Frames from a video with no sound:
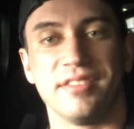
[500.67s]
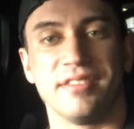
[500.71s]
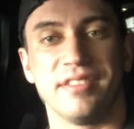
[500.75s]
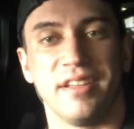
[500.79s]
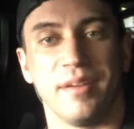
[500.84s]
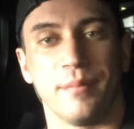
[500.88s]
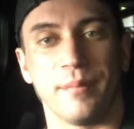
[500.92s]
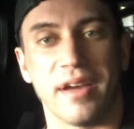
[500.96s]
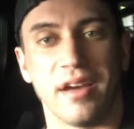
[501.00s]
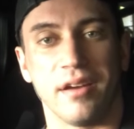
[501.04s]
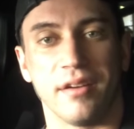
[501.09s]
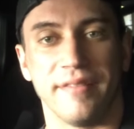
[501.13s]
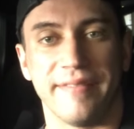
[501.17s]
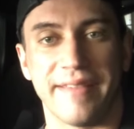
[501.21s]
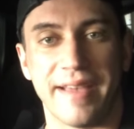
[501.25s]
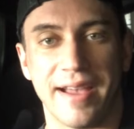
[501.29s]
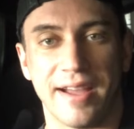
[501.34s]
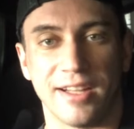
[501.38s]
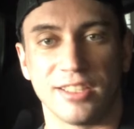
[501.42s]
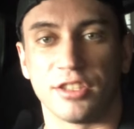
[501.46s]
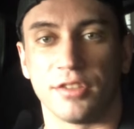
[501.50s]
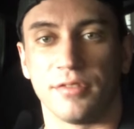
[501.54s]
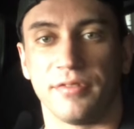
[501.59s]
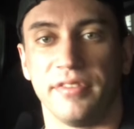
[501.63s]
the amount of
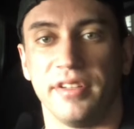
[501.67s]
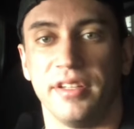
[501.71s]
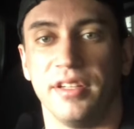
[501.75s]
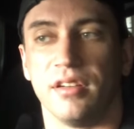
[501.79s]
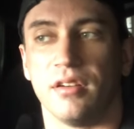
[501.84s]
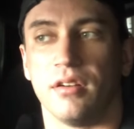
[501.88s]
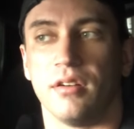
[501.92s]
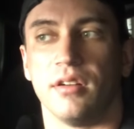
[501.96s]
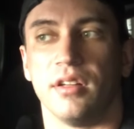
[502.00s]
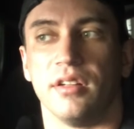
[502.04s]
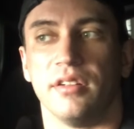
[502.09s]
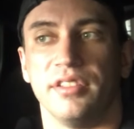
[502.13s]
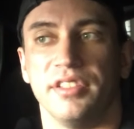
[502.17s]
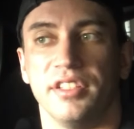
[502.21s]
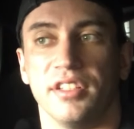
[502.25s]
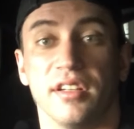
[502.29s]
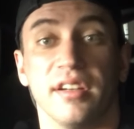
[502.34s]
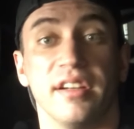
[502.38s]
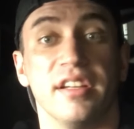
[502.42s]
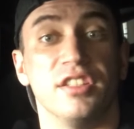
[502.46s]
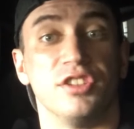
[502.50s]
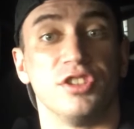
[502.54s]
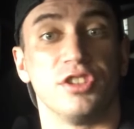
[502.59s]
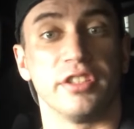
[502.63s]
atrophy on your
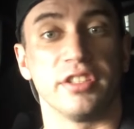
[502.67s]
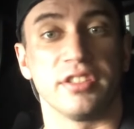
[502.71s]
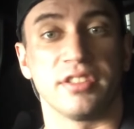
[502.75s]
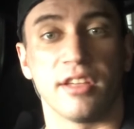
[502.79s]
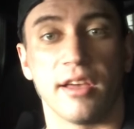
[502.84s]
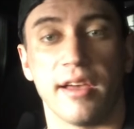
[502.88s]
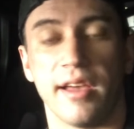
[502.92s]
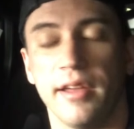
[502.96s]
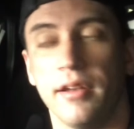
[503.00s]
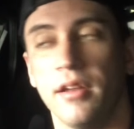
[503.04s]
injured side.